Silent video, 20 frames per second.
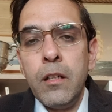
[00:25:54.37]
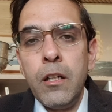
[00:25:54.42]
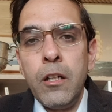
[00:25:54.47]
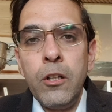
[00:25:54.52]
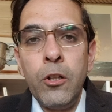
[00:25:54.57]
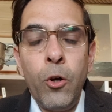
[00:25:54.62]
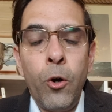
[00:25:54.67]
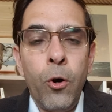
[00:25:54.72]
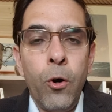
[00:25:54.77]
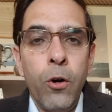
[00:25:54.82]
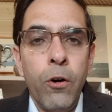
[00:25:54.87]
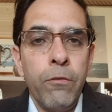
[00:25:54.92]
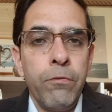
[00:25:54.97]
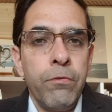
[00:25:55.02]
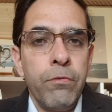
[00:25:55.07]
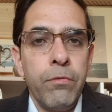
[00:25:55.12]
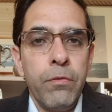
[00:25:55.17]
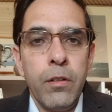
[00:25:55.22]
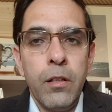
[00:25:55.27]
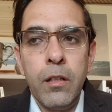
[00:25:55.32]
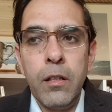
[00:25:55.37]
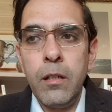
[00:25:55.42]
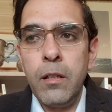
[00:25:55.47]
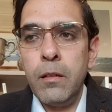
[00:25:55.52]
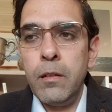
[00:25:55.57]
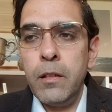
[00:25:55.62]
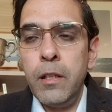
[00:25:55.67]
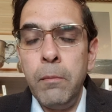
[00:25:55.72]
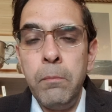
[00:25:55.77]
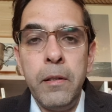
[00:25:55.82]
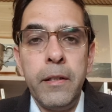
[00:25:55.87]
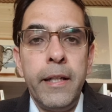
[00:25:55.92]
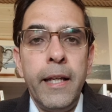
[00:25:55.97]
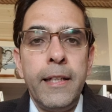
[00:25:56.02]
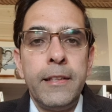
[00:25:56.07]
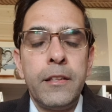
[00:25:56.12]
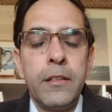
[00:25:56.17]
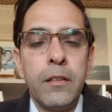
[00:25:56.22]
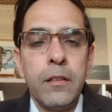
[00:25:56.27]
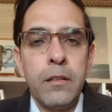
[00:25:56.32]
law of
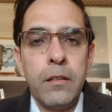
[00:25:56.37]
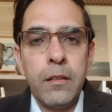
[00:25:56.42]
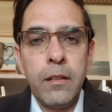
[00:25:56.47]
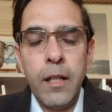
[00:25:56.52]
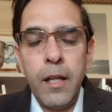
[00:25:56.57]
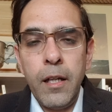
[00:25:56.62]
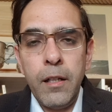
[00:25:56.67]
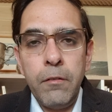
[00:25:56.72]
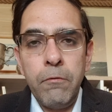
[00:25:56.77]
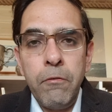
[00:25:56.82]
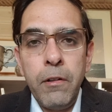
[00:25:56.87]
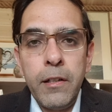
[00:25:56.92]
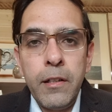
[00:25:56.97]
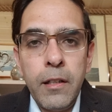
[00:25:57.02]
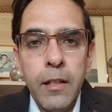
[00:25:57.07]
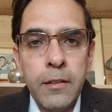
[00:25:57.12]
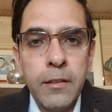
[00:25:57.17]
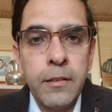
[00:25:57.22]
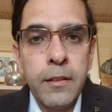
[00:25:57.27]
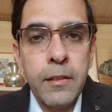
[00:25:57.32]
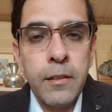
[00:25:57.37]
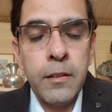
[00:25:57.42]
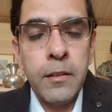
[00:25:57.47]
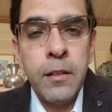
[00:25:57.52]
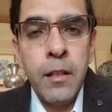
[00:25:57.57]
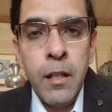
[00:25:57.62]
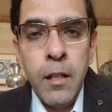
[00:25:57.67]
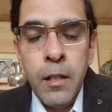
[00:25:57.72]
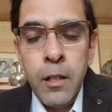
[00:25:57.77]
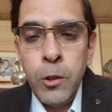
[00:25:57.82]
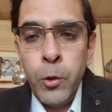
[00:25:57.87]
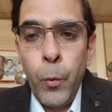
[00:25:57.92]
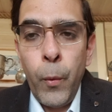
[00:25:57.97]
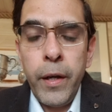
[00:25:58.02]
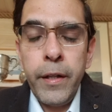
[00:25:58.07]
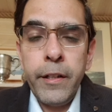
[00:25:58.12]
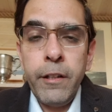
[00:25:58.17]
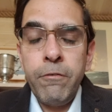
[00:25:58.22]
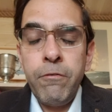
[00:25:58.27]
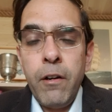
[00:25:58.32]
limitation, and when does this
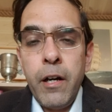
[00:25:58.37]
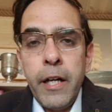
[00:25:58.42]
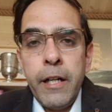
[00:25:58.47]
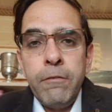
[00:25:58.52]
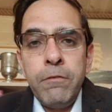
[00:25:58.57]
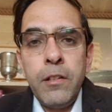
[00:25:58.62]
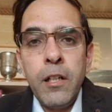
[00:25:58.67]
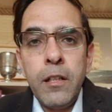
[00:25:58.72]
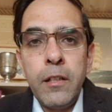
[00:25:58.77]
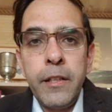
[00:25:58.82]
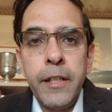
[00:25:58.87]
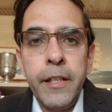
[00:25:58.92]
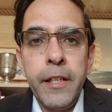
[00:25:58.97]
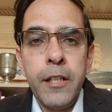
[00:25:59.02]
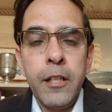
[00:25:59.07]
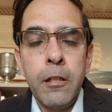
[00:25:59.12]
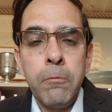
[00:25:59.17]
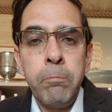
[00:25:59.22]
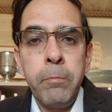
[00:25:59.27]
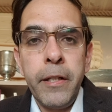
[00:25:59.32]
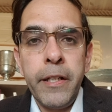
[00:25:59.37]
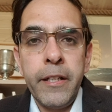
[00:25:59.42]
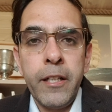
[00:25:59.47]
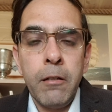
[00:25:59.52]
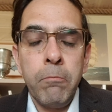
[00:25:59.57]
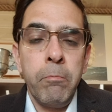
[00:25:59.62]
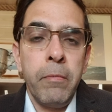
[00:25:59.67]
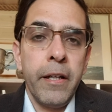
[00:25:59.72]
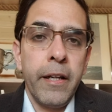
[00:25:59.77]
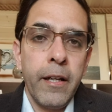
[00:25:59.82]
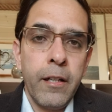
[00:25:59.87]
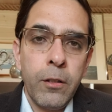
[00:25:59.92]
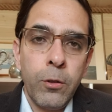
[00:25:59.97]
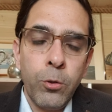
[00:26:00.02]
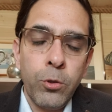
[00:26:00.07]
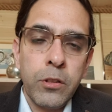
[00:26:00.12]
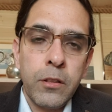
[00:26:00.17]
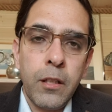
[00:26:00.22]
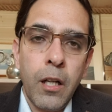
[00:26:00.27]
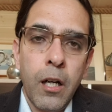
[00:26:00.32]
25-30 year period begin
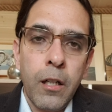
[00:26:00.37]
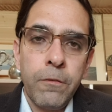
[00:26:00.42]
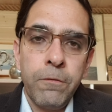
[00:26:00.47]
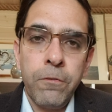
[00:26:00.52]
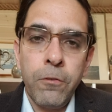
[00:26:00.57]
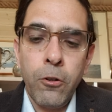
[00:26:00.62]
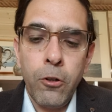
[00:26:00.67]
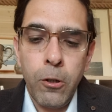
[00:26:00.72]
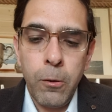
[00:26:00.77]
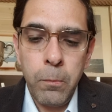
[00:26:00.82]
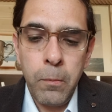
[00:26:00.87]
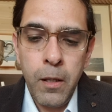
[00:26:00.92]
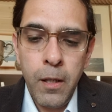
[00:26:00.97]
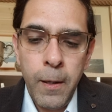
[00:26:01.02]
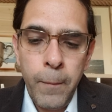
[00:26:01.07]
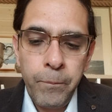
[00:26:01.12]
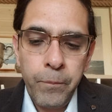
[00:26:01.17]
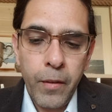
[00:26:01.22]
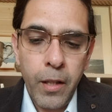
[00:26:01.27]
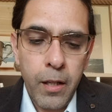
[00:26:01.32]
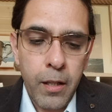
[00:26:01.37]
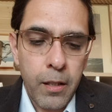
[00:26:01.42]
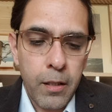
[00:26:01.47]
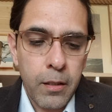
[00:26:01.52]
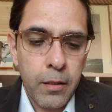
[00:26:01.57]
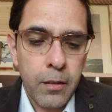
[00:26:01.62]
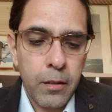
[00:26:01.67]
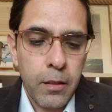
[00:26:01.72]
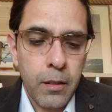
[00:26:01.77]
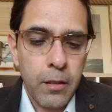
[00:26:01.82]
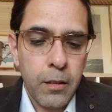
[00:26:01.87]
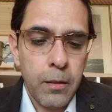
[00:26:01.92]
to start from, and